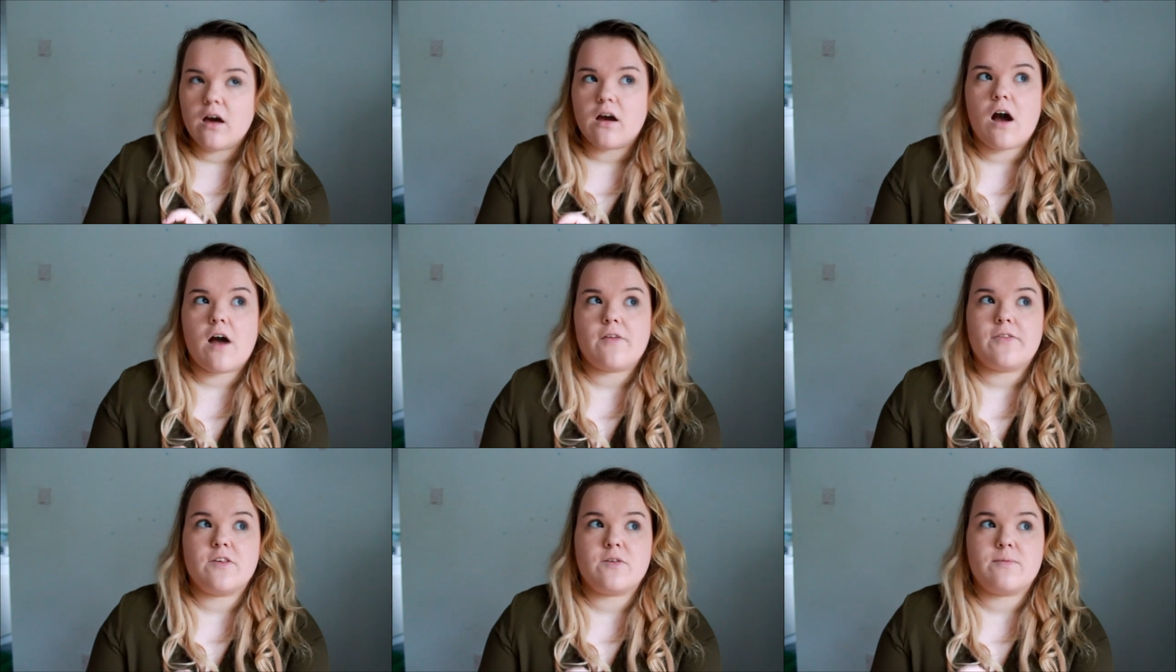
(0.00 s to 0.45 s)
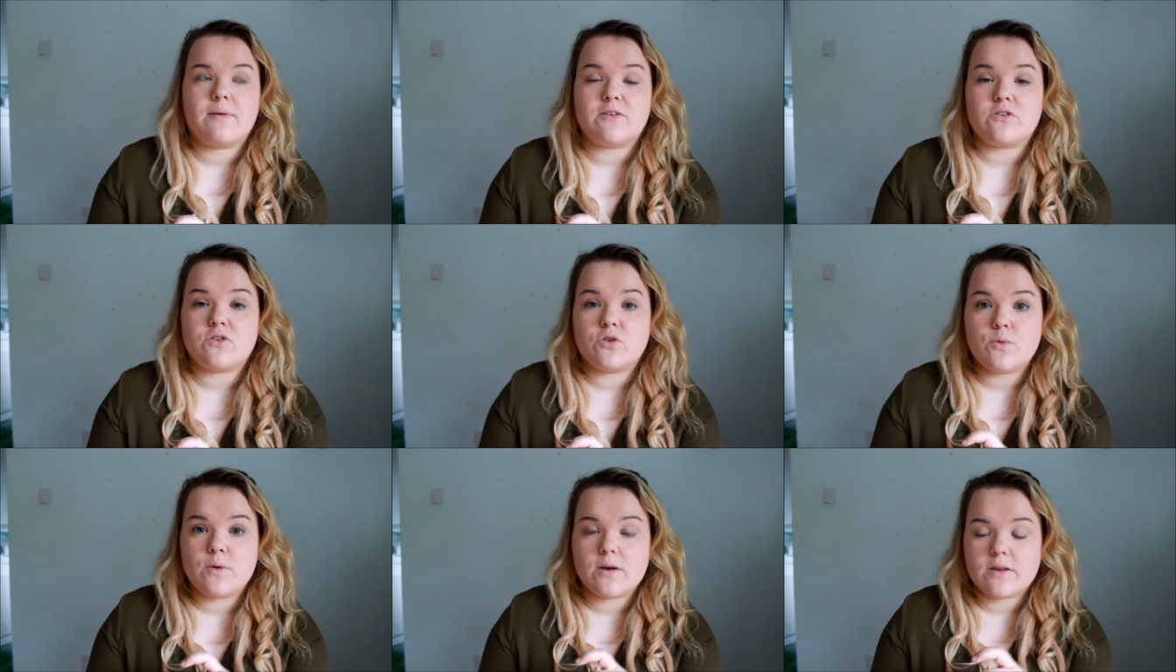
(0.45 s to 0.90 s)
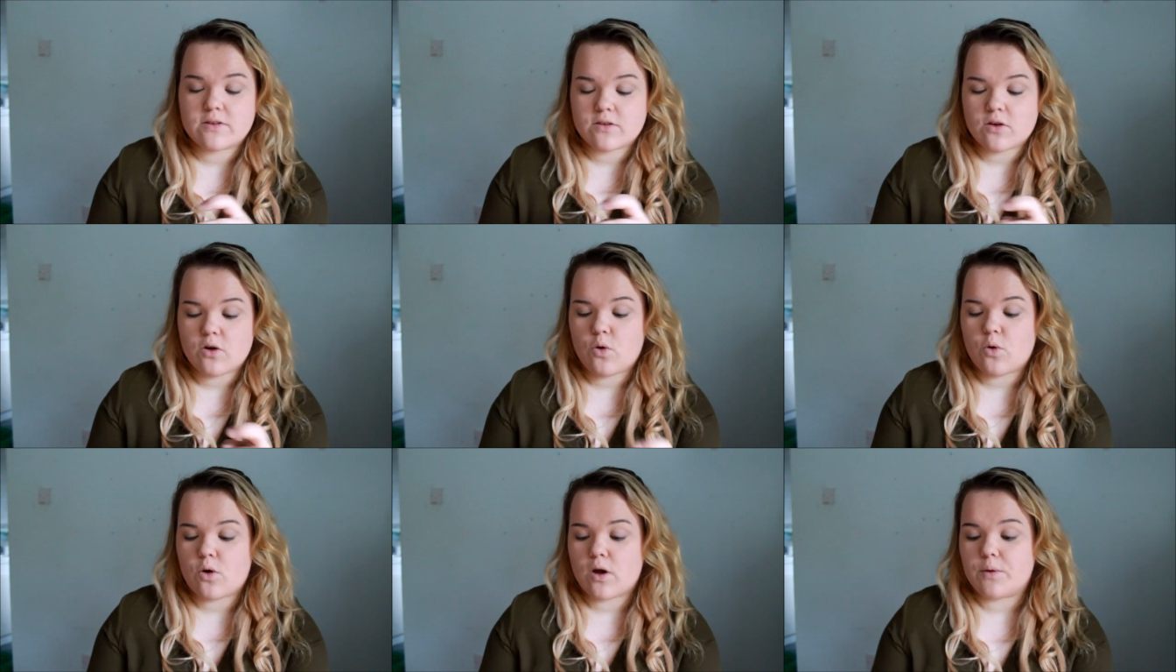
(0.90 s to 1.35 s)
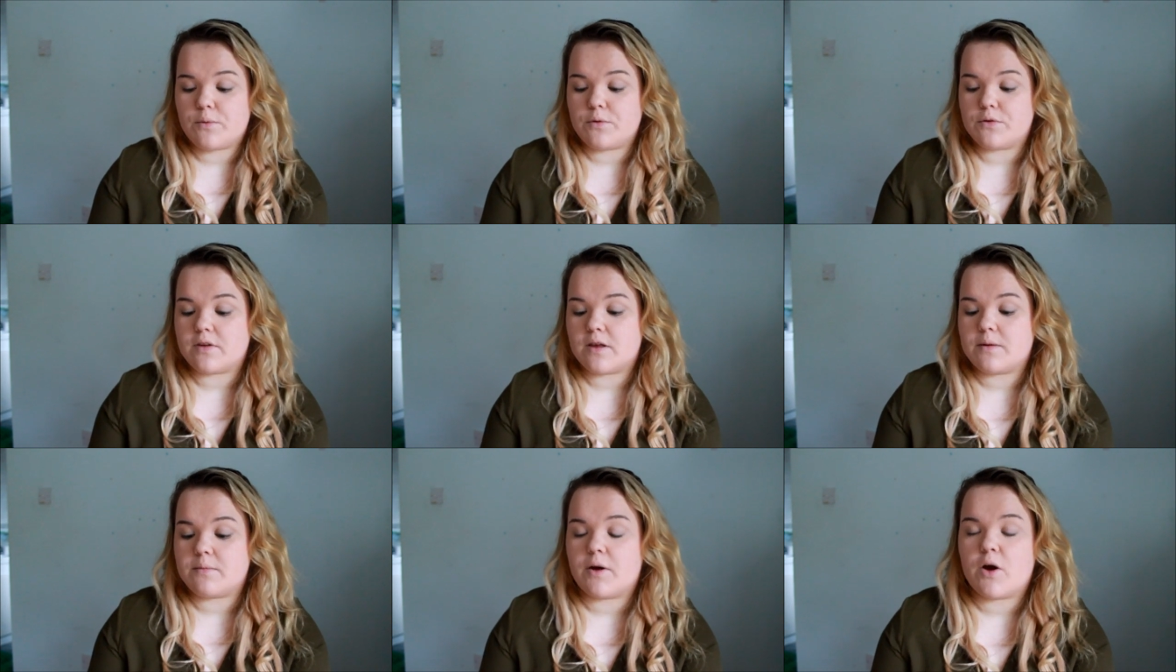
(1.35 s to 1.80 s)
Got this about two weeks ago. It
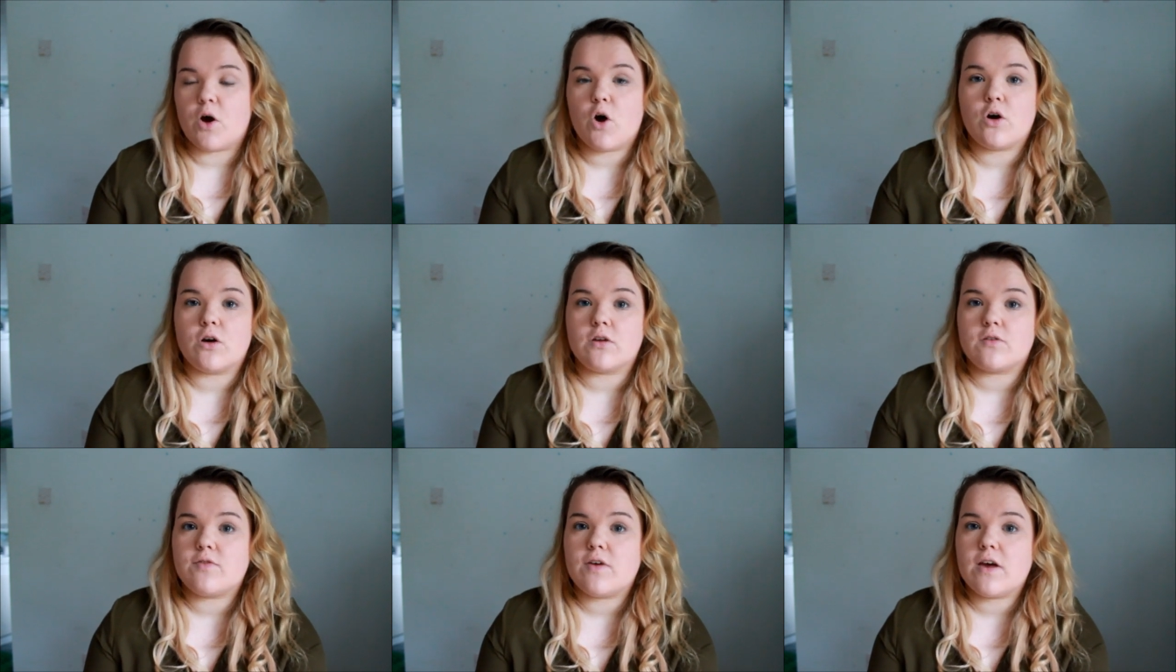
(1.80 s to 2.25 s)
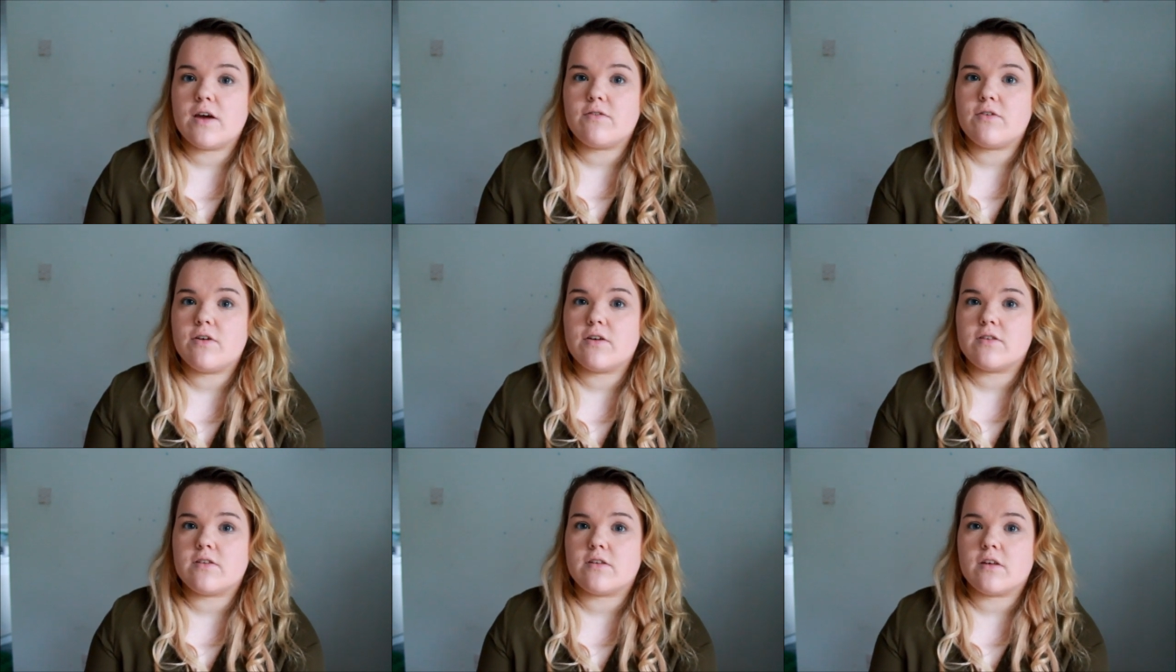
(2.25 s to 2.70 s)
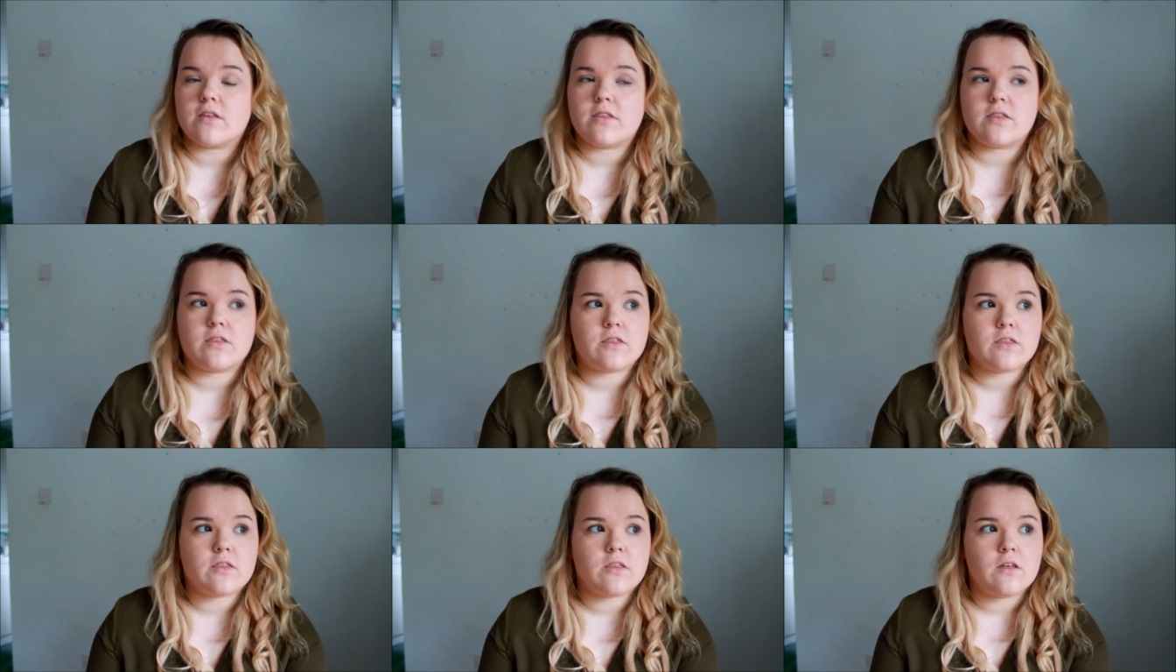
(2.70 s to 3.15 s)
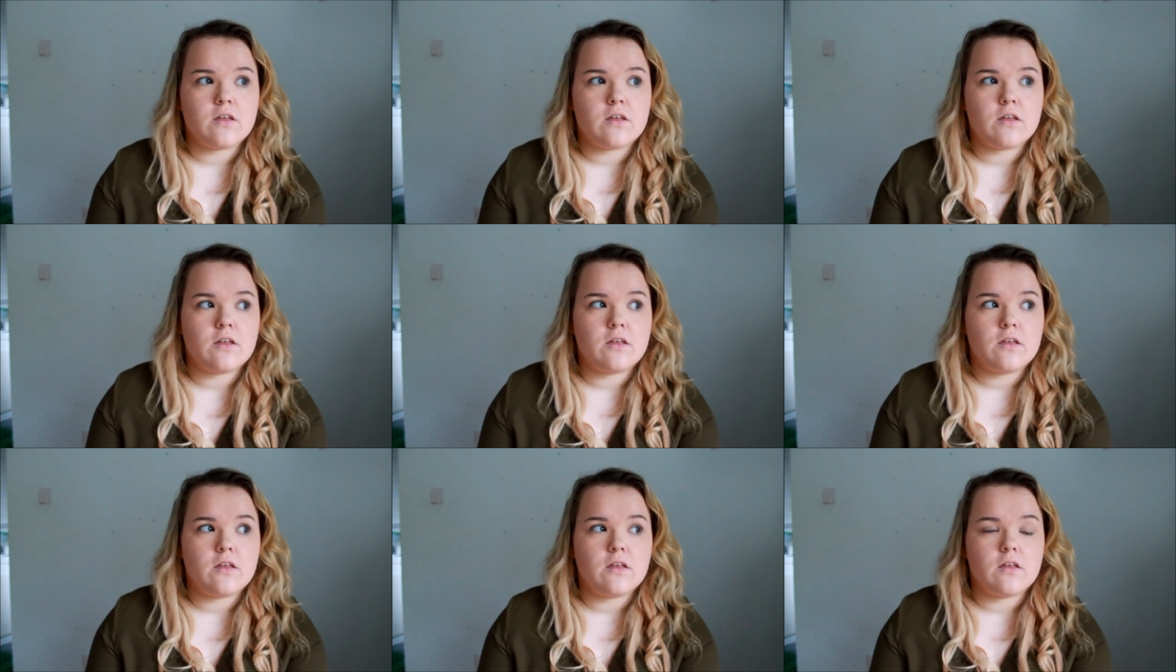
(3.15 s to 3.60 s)
was in my August favorites,
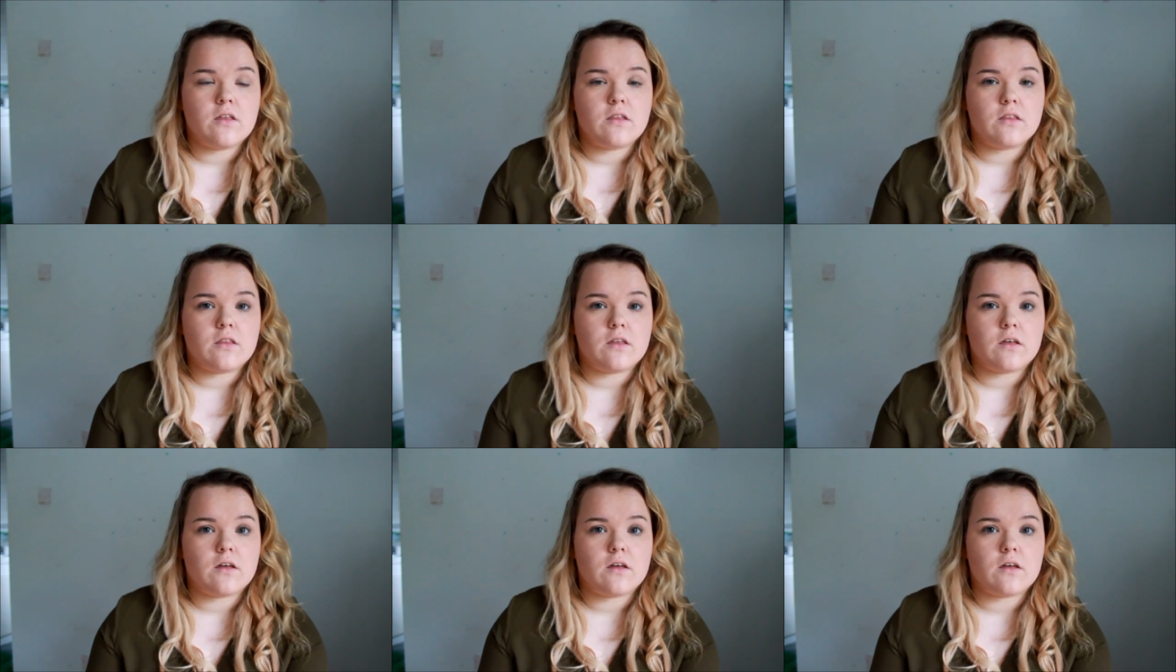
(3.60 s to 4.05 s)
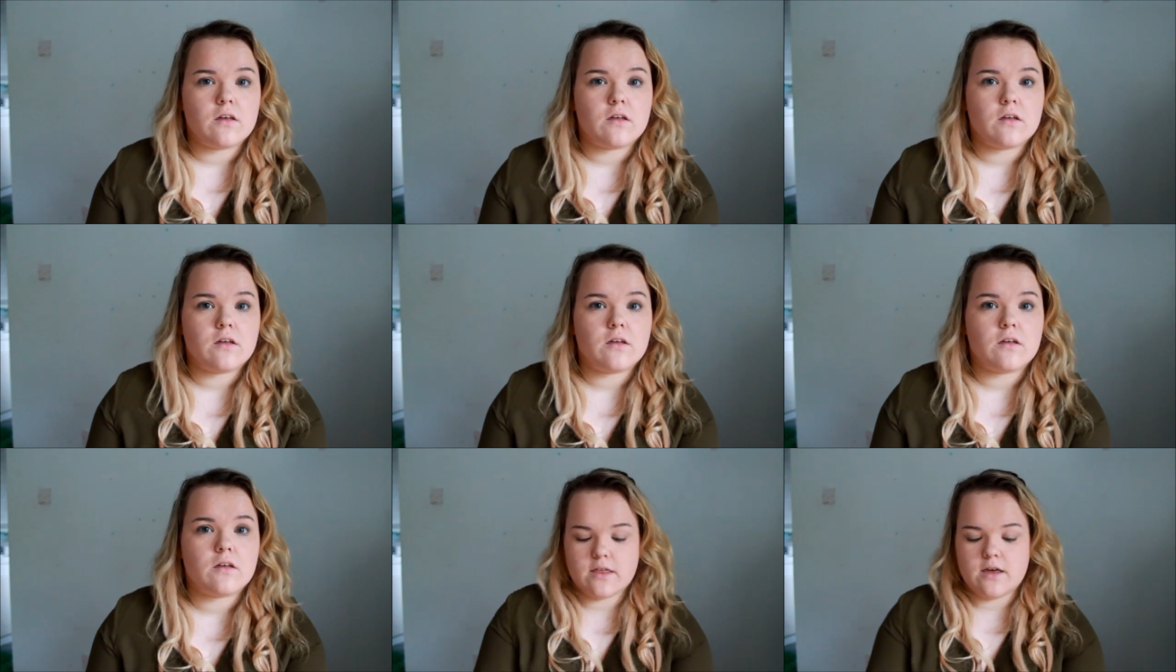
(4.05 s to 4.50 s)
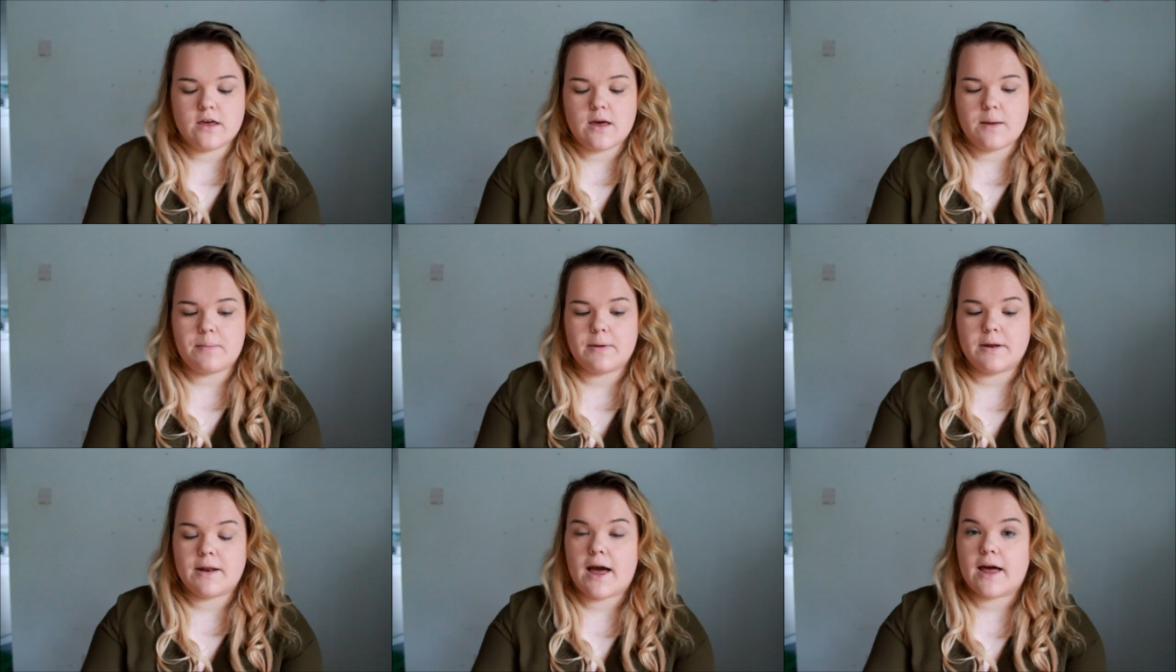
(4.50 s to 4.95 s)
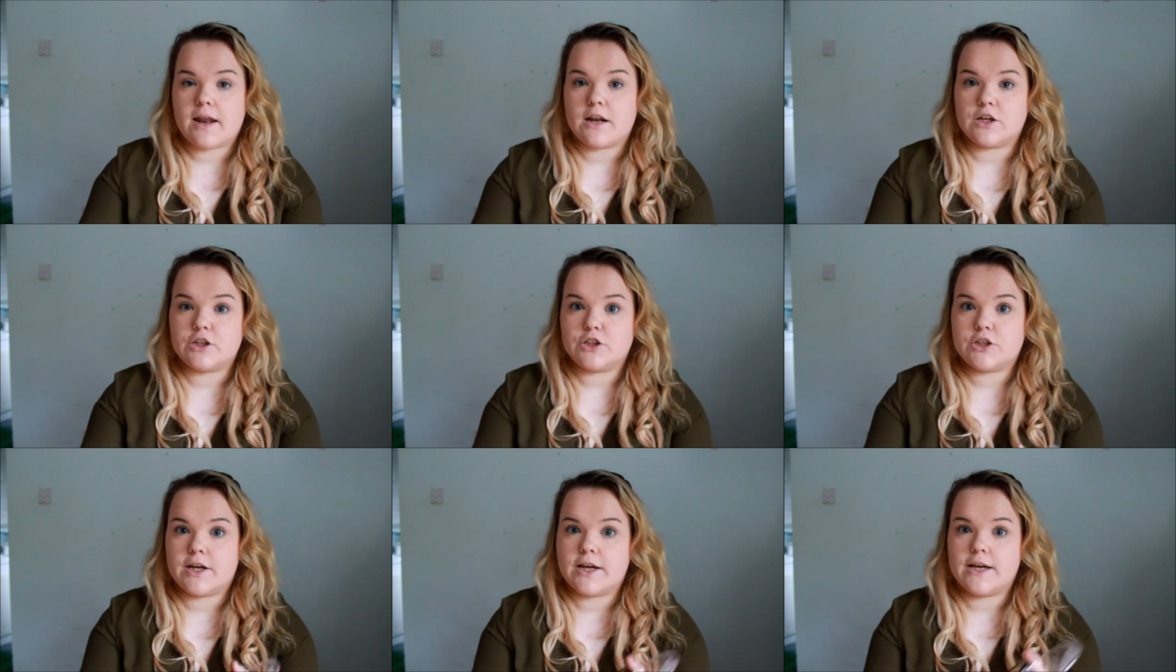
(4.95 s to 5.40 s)
I think. The banana
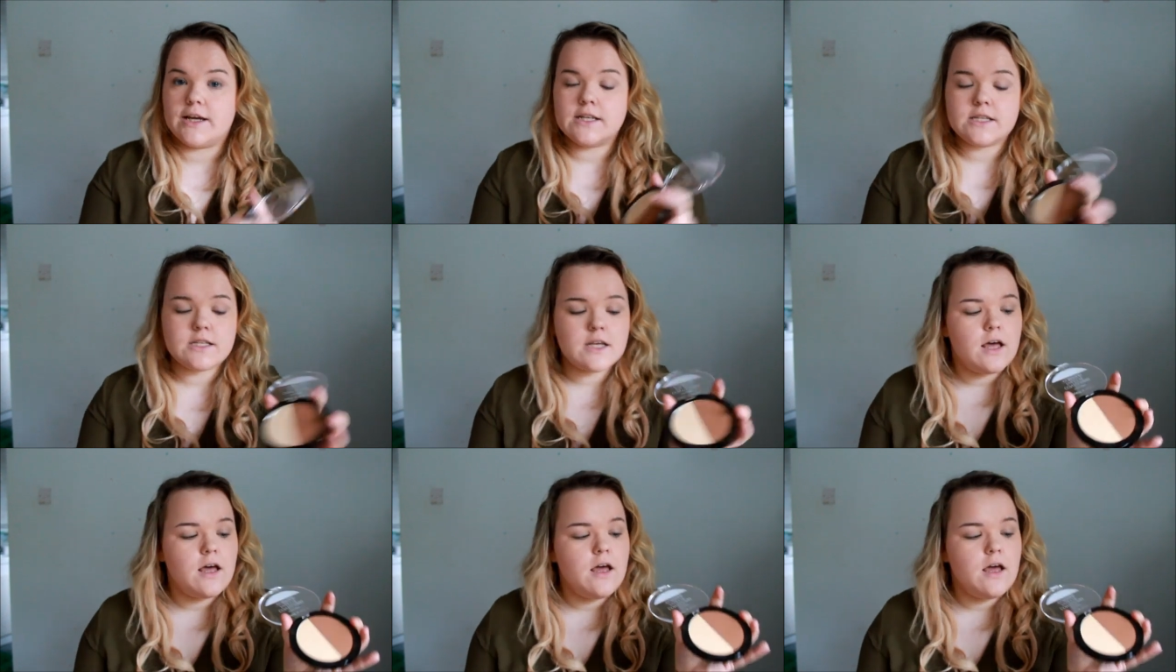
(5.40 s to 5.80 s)
shade.